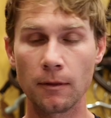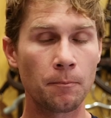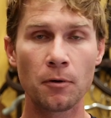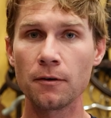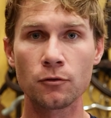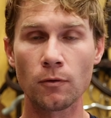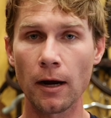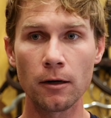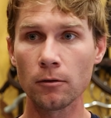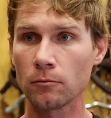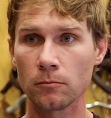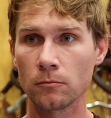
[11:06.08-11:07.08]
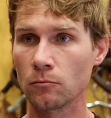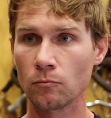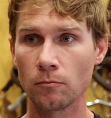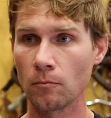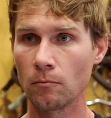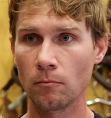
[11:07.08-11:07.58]
The previous rider,
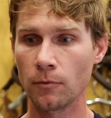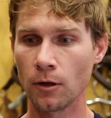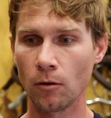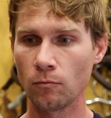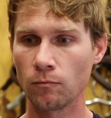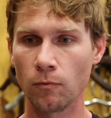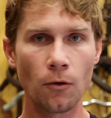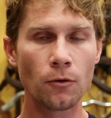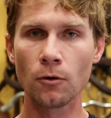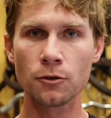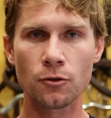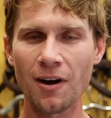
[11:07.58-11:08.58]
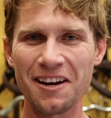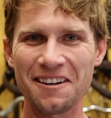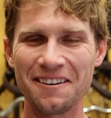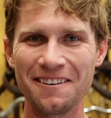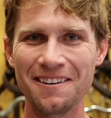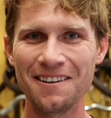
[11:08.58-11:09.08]
rode the horse great,
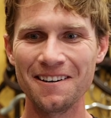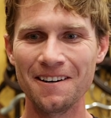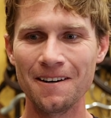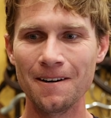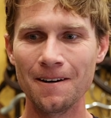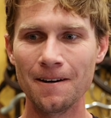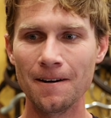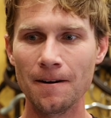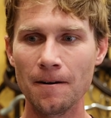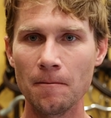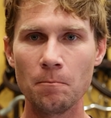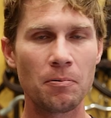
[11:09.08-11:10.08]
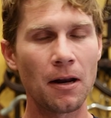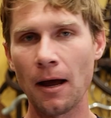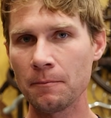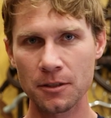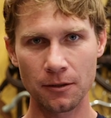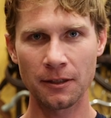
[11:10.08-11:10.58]
but
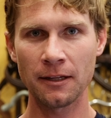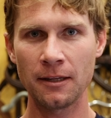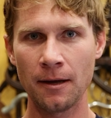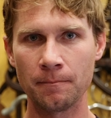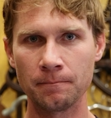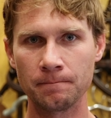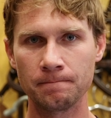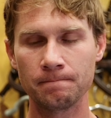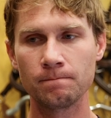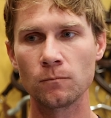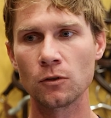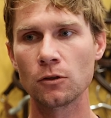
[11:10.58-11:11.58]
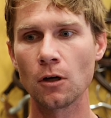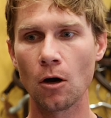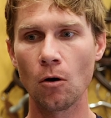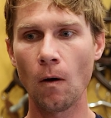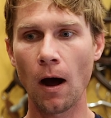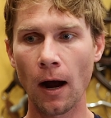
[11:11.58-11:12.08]
I'm still not them.
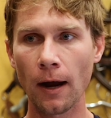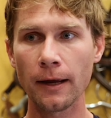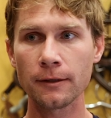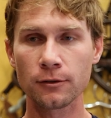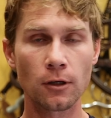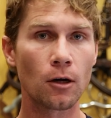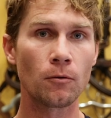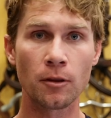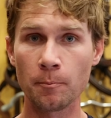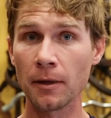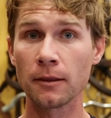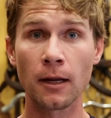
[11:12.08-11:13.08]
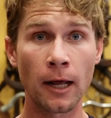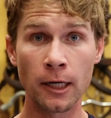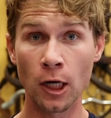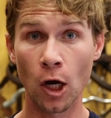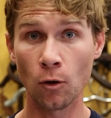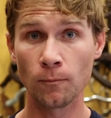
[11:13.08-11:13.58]
So I start with a bit that I
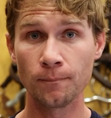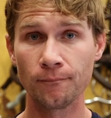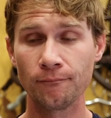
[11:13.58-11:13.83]
know.